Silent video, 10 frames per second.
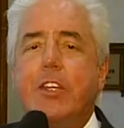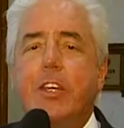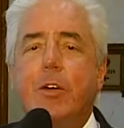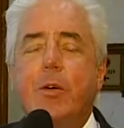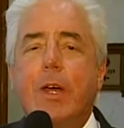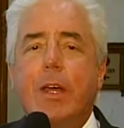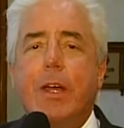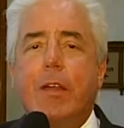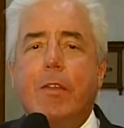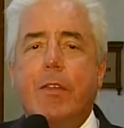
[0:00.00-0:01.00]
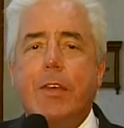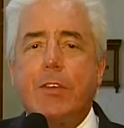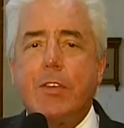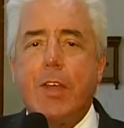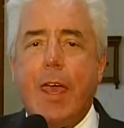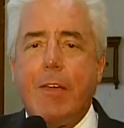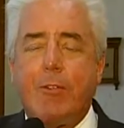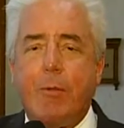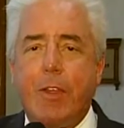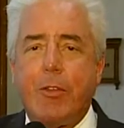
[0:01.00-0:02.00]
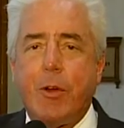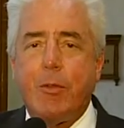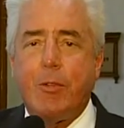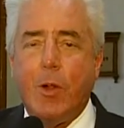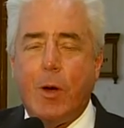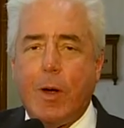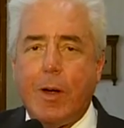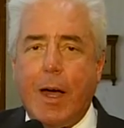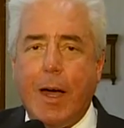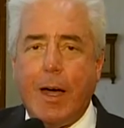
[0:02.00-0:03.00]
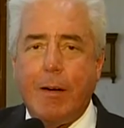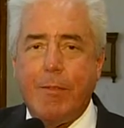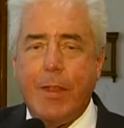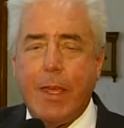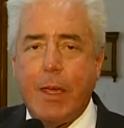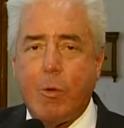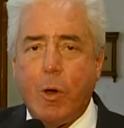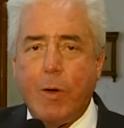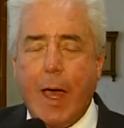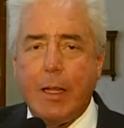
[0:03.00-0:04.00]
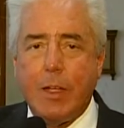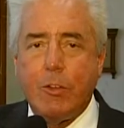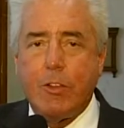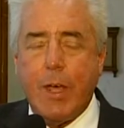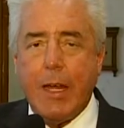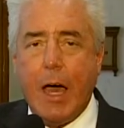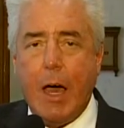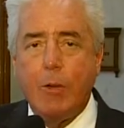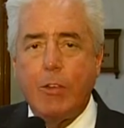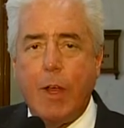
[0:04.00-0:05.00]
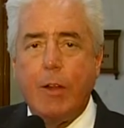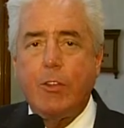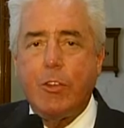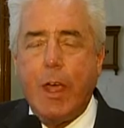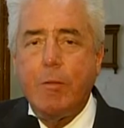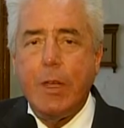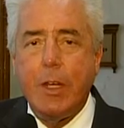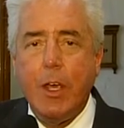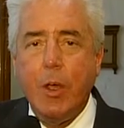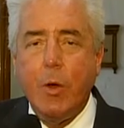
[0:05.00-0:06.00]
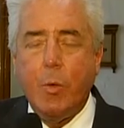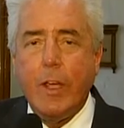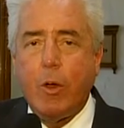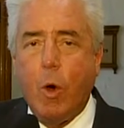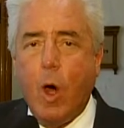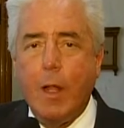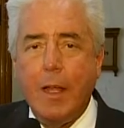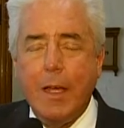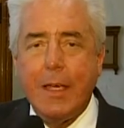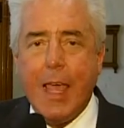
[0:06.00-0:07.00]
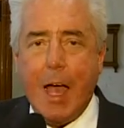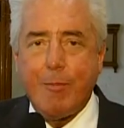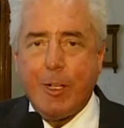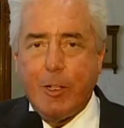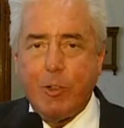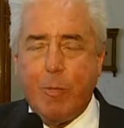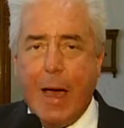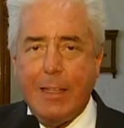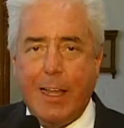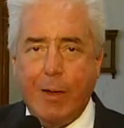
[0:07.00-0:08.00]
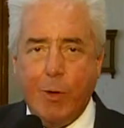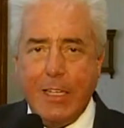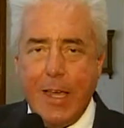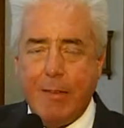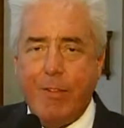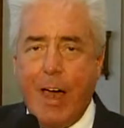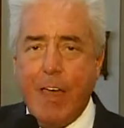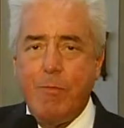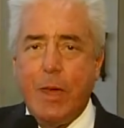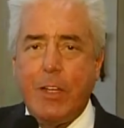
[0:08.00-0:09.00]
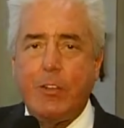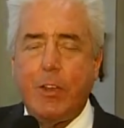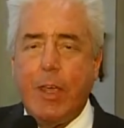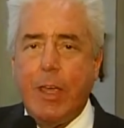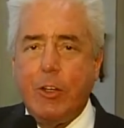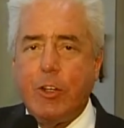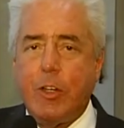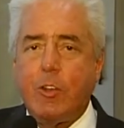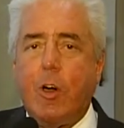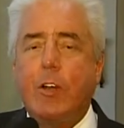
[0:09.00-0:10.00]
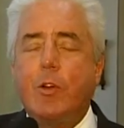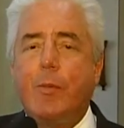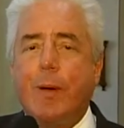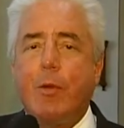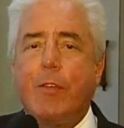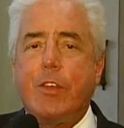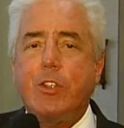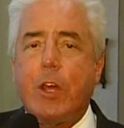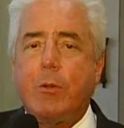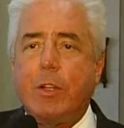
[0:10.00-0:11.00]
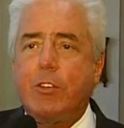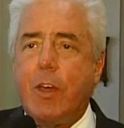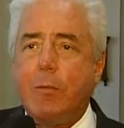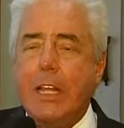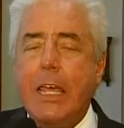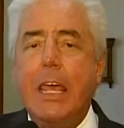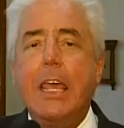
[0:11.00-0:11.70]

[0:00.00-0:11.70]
to you this day from the third floor of the Rhode Island State House in a segment we call Capitol Spotlight. We take 5 minutes and talk to a member of the General Assembly